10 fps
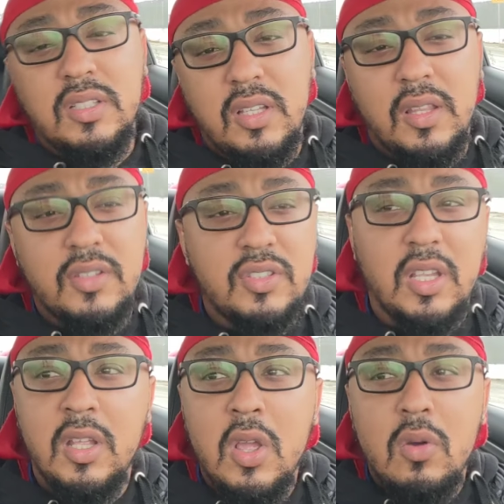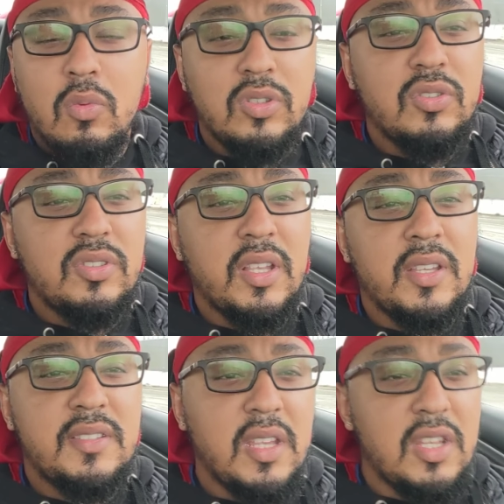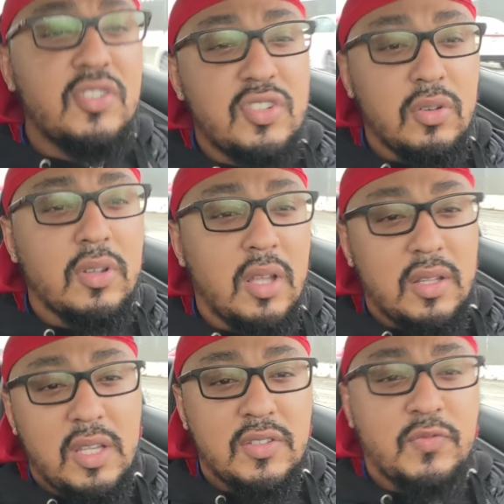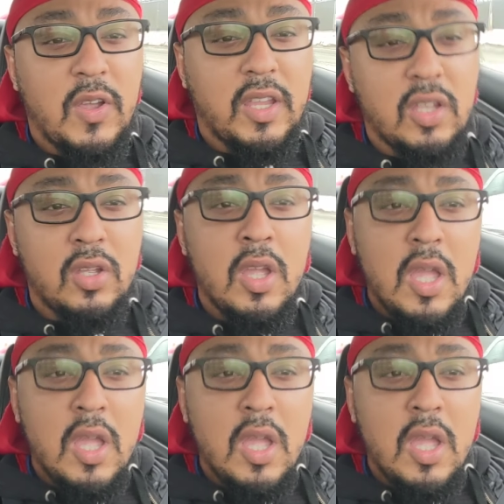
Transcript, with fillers: this other shit. Once you see, see these shit, uh, these fucking